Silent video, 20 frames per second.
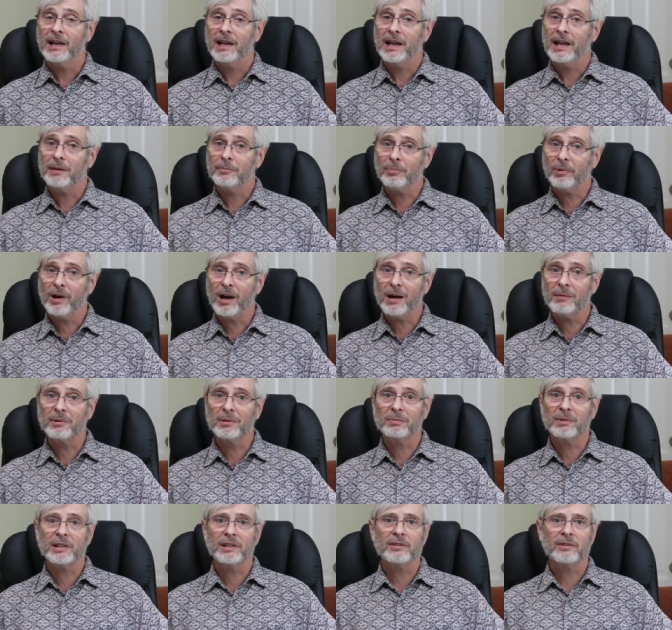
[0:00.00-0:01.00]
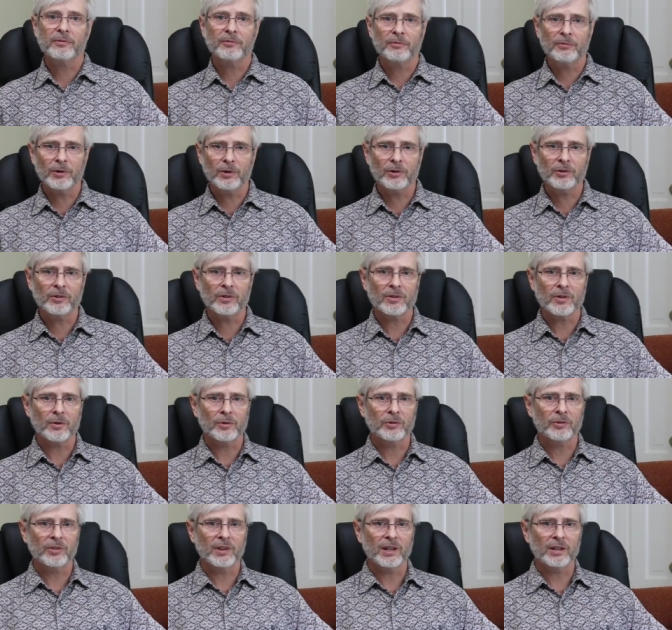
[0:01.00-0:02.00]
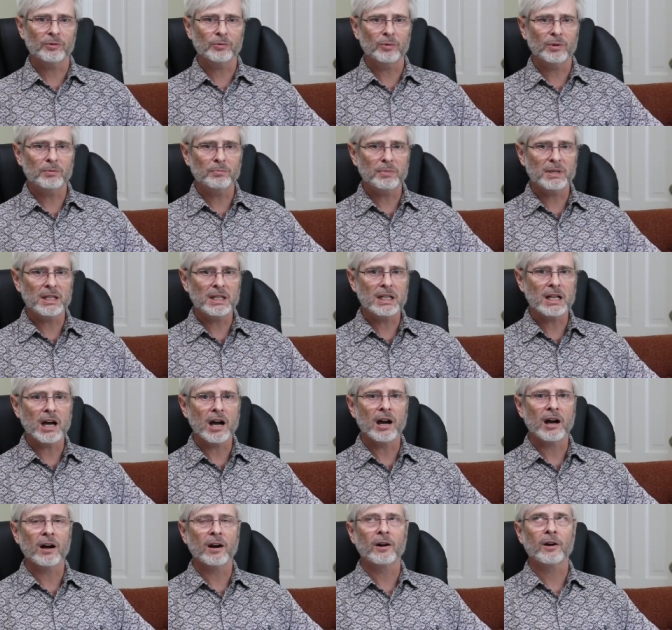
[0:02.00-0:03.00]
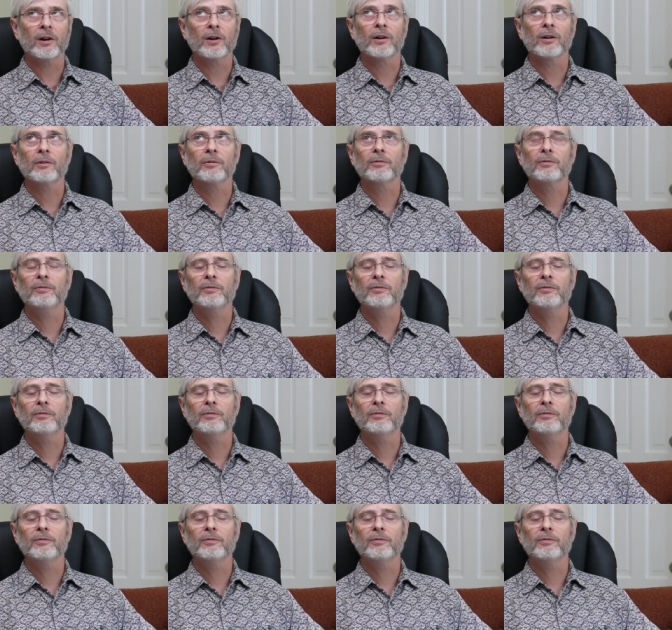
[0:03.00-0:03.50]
And probably the first of those things would be our